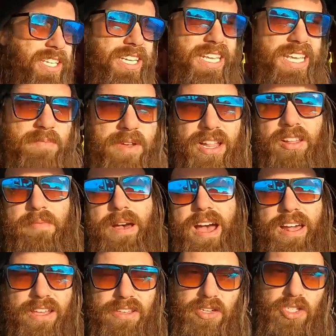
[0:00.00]
need to email
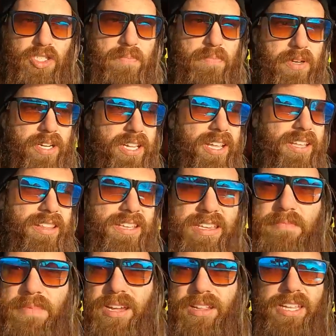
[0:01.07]
about, I usually put a, uh, the
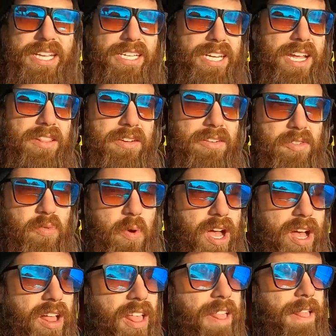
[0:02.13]
email link down there as
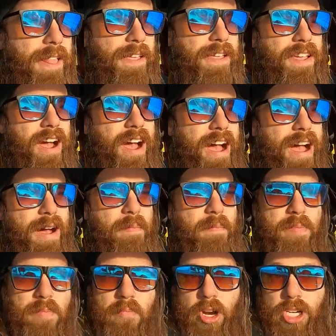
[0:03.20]
well.
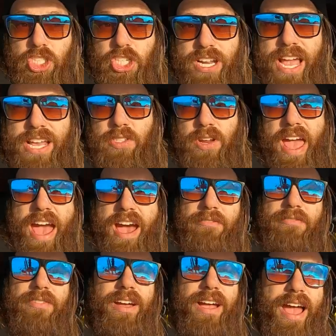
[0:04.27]
Um, merchandise, I
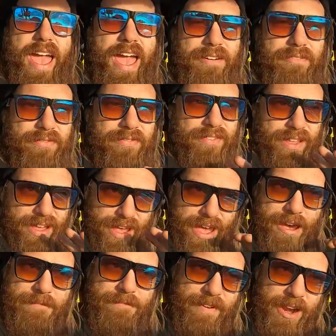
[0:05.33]
have I have
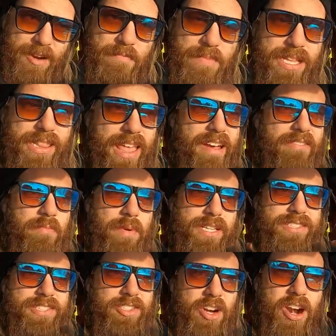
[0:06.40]
a fair bit left,
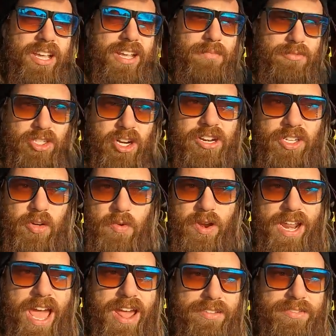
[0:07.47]
but it's starting. I'm starting to
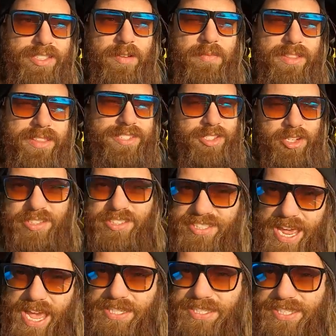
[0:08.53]
run out of some of the certain
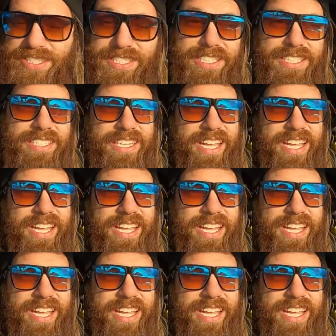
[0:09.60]
sizes and,